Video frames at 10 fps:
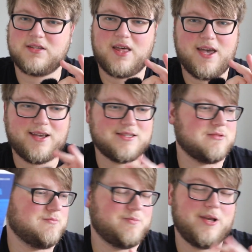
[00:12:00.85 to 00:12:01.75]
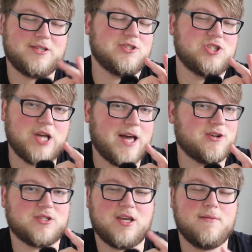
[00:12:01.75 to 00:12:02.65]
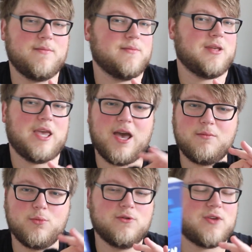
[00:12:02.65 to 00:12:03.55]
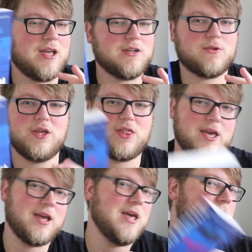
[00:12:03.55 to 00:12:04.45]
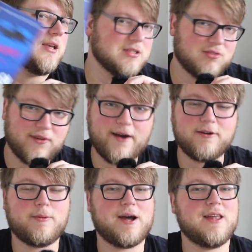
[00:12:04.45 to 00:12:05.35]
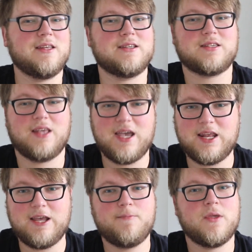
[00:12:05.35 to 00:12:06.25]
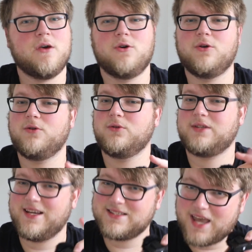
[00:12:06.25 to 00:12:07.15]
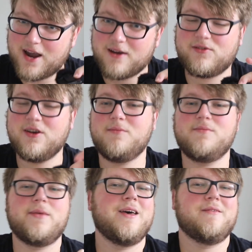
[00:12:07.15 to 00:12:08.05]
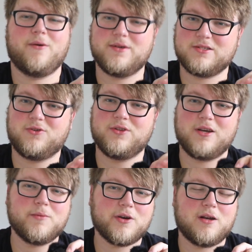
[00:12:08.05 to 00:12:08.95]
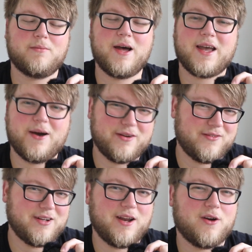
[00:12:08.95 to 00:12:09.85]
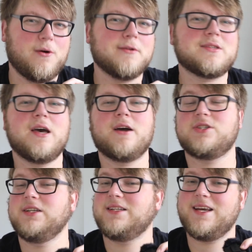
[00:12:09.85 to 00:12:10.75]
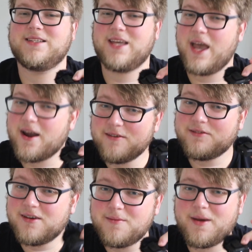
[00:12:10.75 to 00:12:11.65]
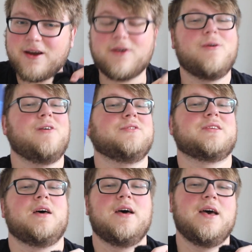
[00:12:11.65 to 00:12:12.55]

his legs, basically shatters them, can't move, can't do anything. He's found by this lady who takes care of him. If I wasn't holding a book and a mic, I would have done air quotes there. She takes care of him, air quotes,